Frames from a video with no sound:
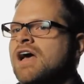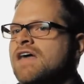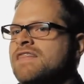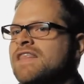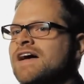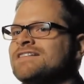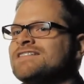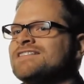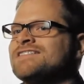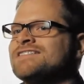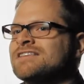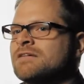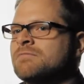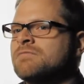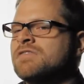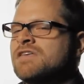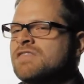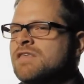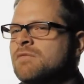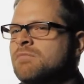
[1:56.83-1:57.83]
and that's
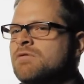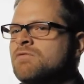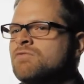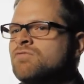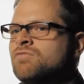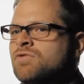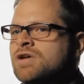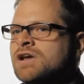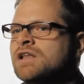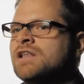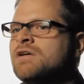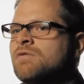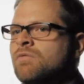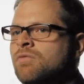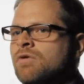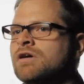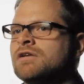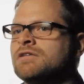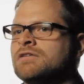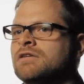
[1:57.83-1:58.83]
something that we really
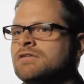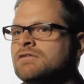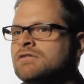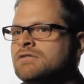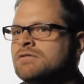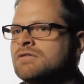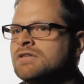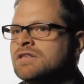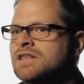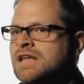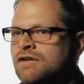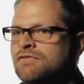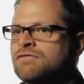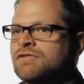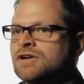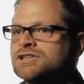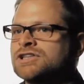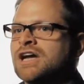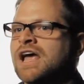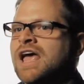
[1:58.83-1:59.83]
wanted to
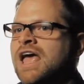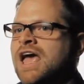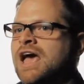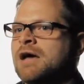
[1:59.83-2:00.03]
leverage